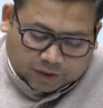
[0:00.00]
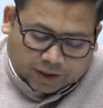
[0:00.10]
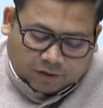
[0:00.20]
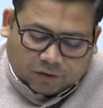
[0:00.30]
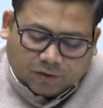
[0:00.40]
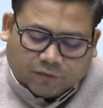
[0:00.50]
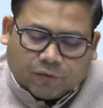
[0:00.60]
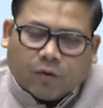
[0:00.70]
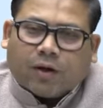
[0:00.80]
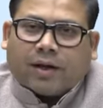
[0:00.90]
here all
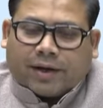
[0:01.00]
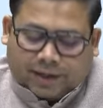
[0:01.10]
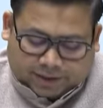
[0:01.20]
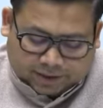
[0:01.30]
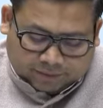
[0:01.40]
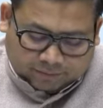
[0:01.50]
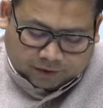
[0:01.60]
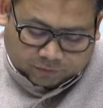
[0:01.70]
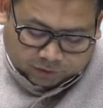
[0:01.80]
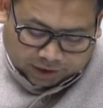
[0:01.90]
4 are right,
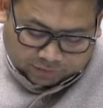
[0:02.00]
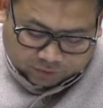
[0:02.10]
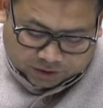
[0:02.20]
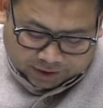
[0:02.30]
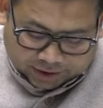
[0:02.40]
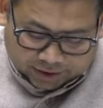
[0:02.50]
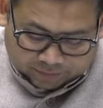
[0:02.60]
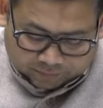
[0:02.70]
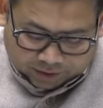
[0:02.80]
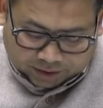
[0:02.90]
but what I would say,
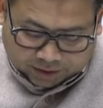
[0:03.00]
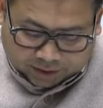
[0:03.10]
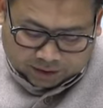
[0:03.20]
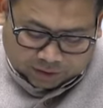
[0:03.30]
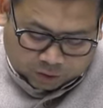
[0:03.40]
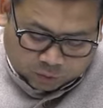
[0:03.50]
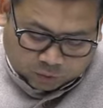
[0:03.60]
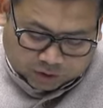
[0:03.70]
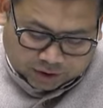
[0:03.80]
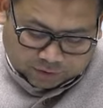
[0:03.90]
2,
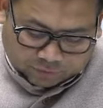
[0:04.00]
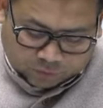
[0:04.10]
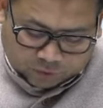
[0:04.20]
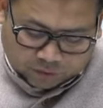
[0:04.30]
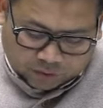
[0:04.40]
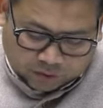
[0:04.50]
3, 4.